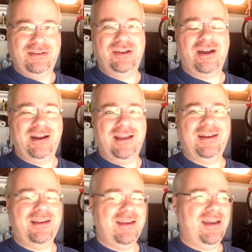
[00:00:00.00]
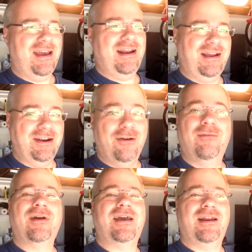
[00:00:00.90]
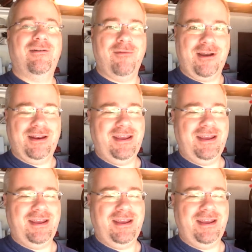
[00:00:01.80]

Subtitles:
done it, and I know what kind of work it